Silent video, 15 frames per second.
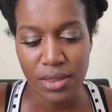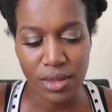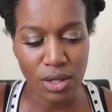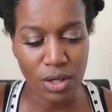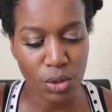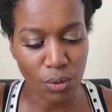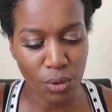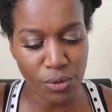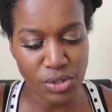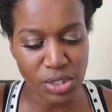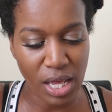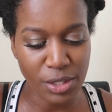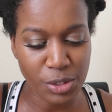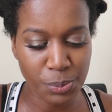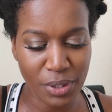the growth
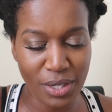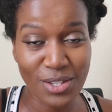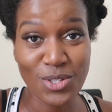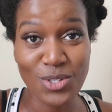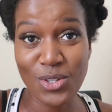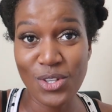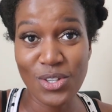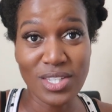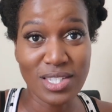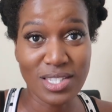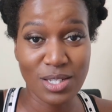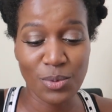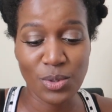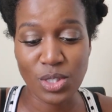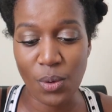challenge playlist, so you can
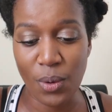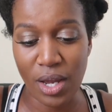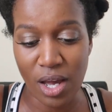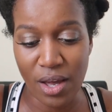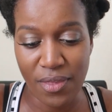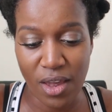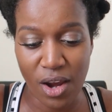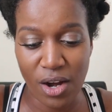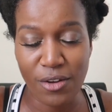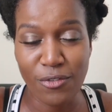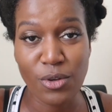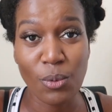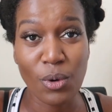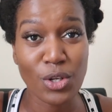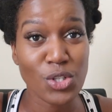see what's going on there. And
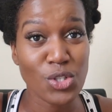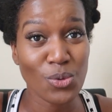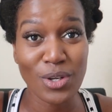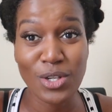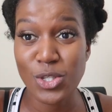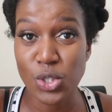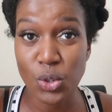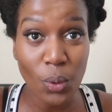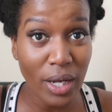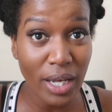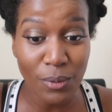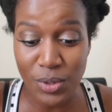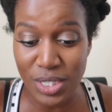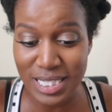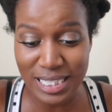if you want to
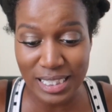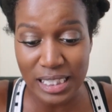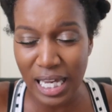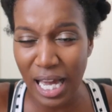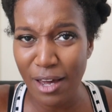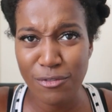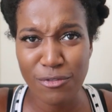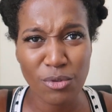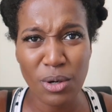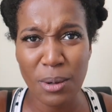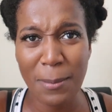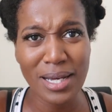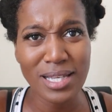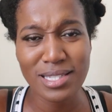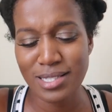join, we still got
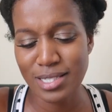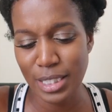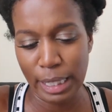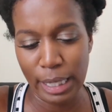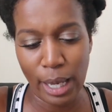4 months to